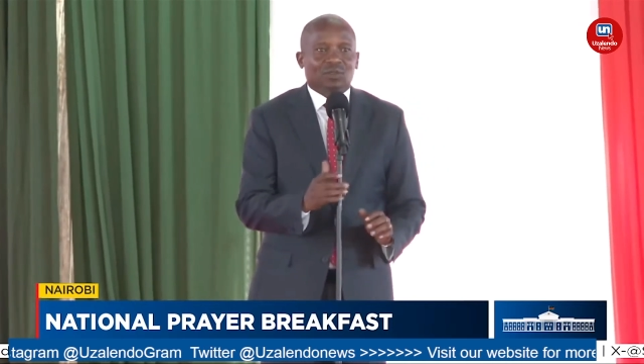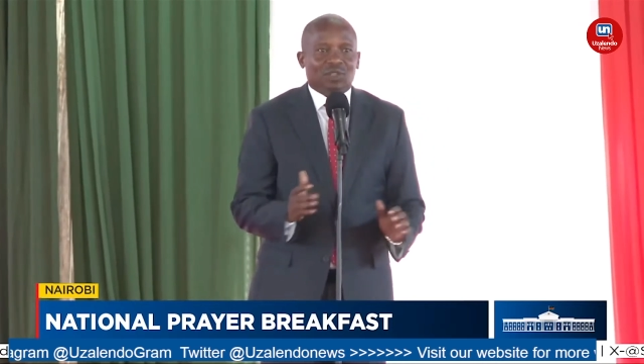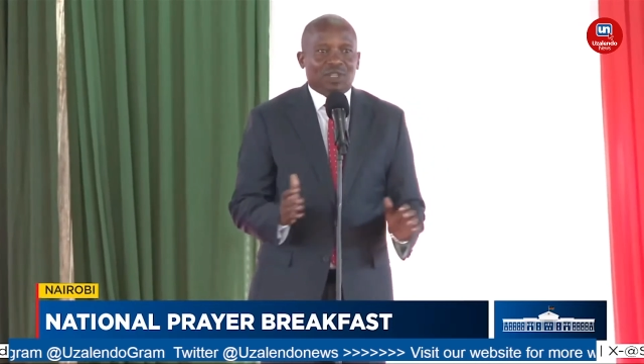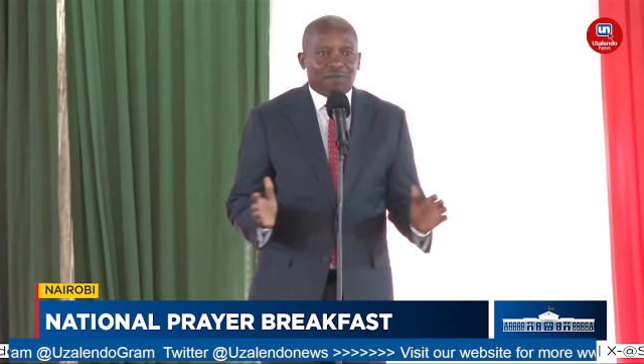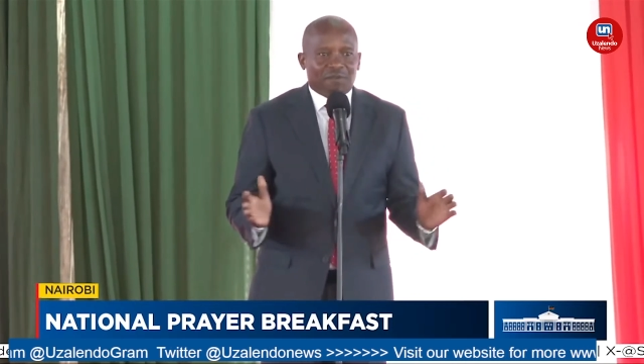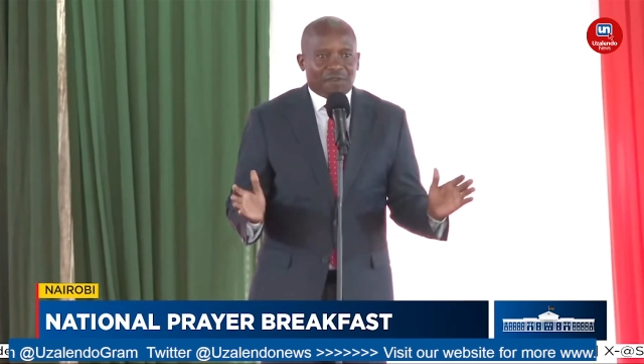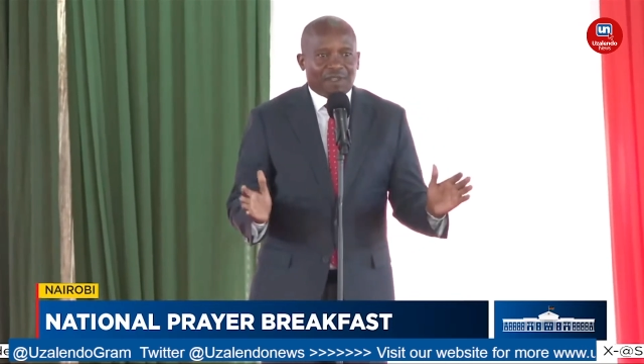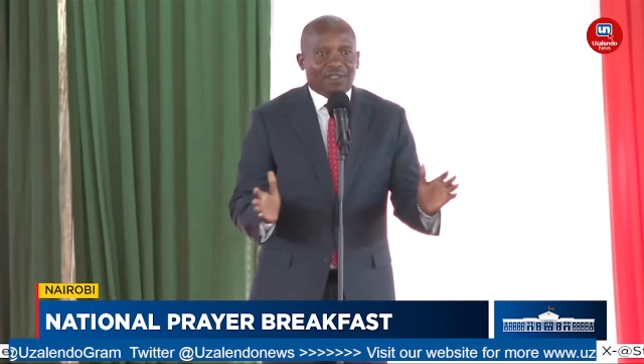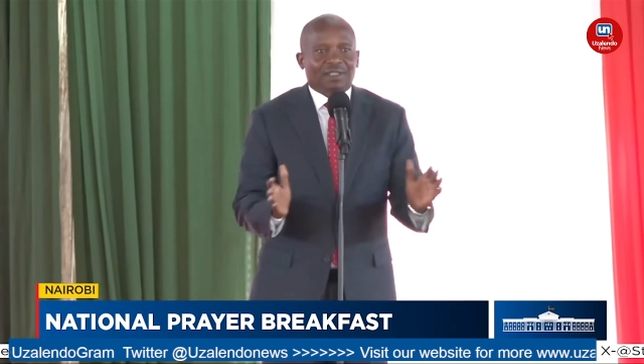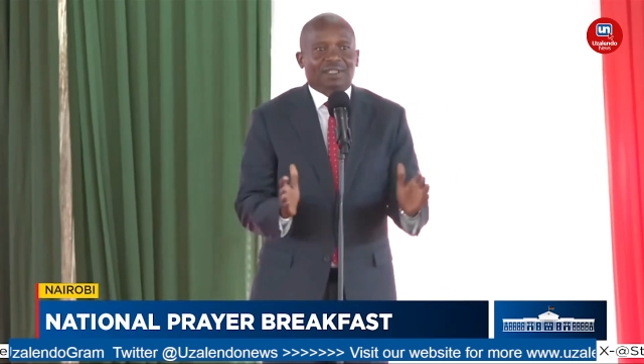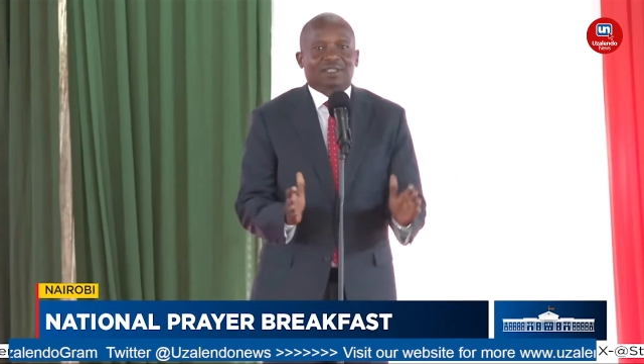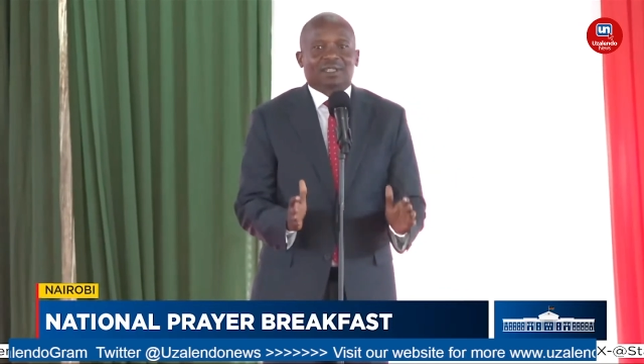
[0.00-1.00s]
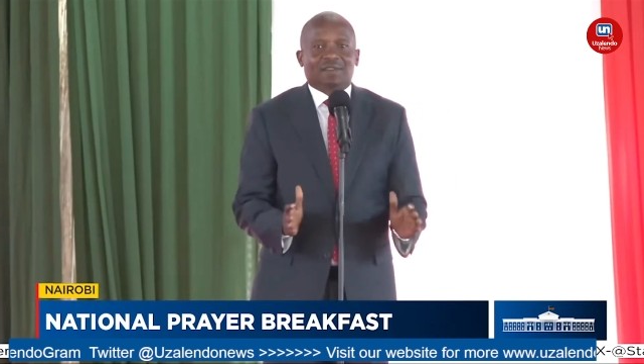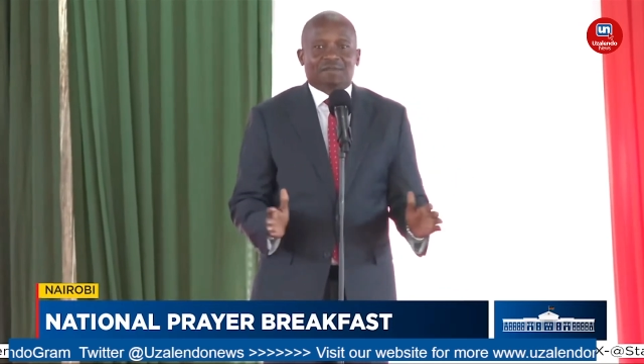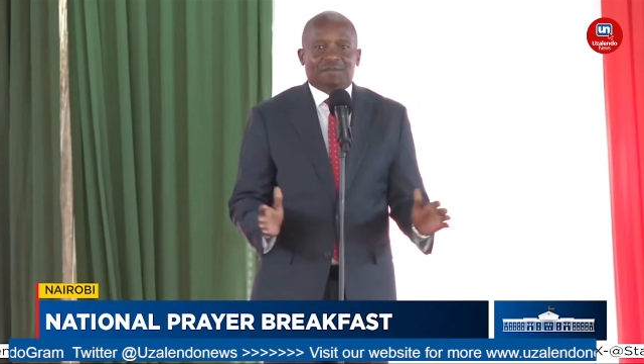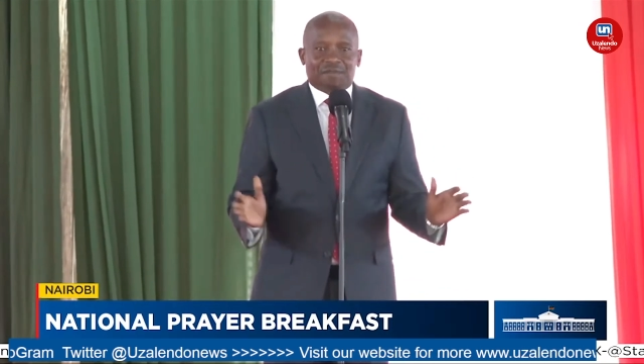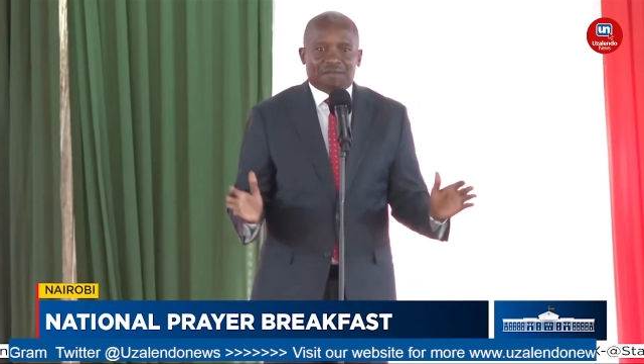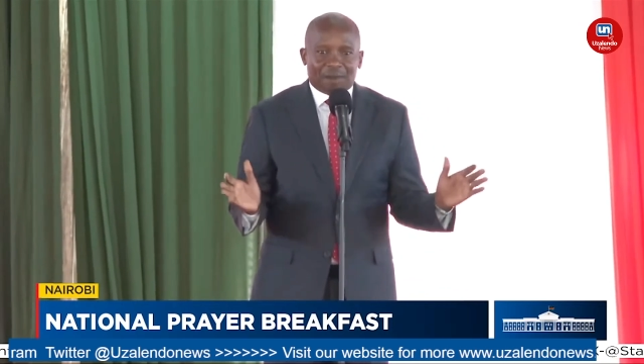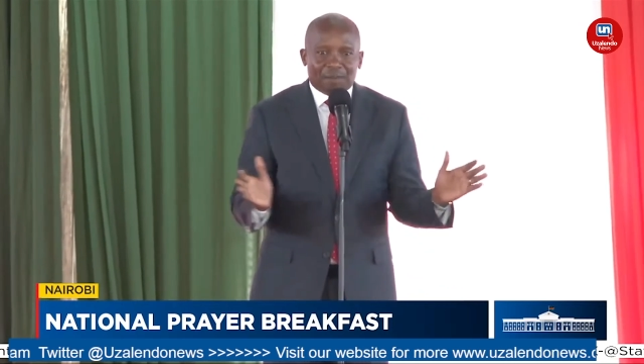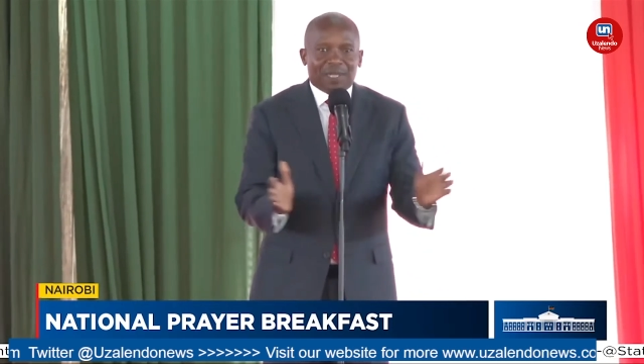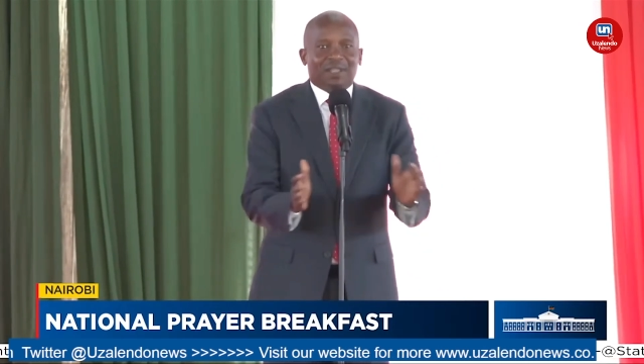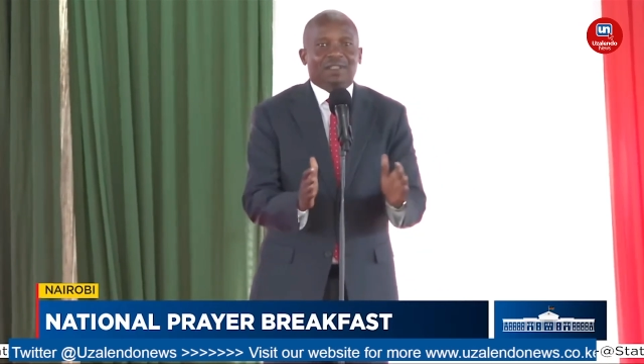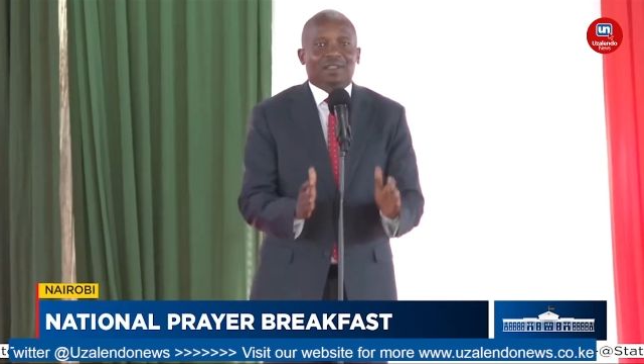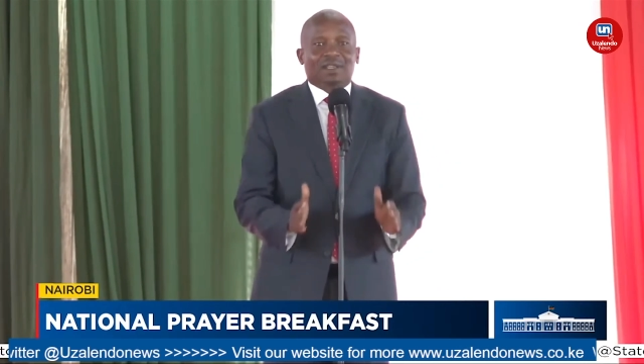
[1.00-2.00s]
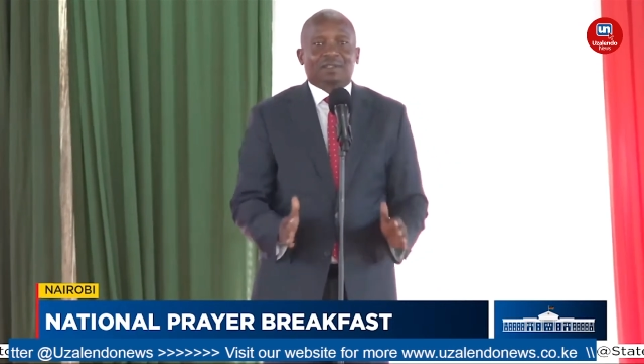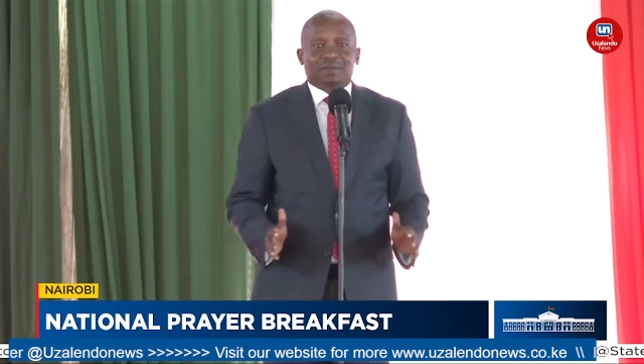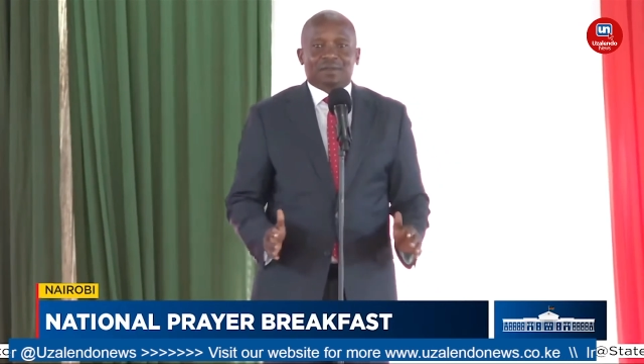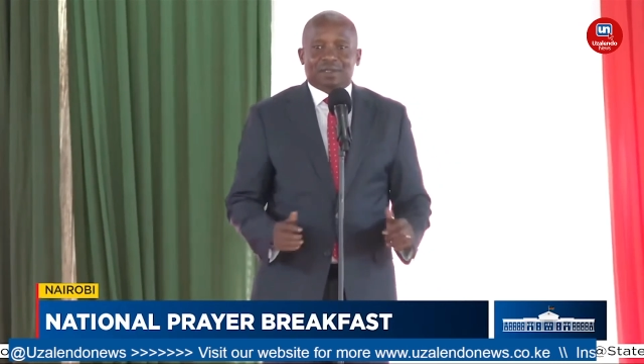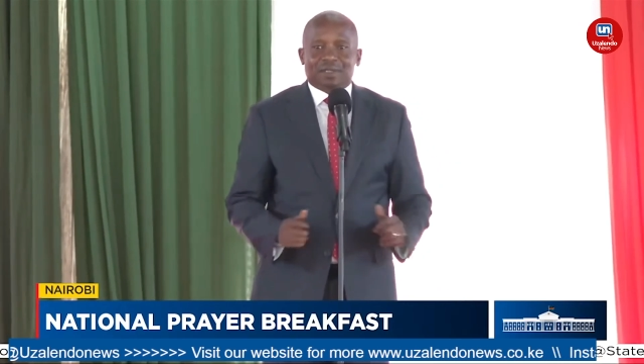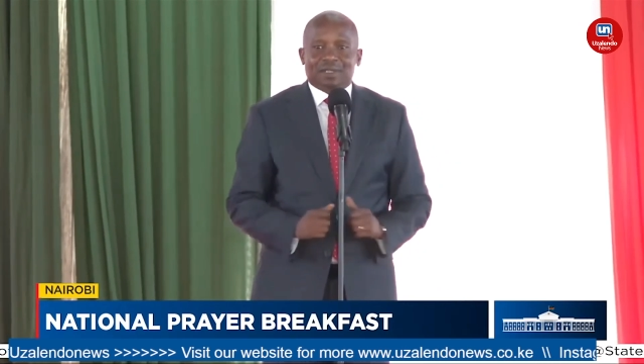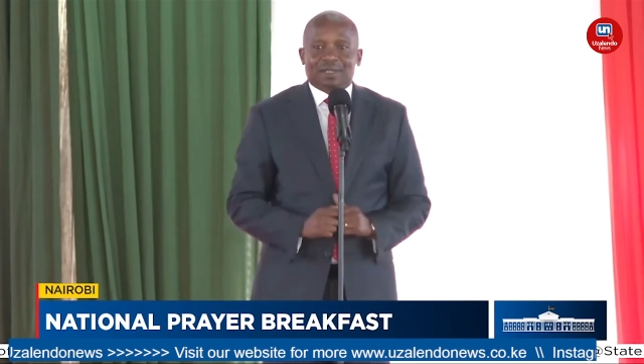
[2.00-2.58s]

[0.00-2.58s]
to the effect that a family that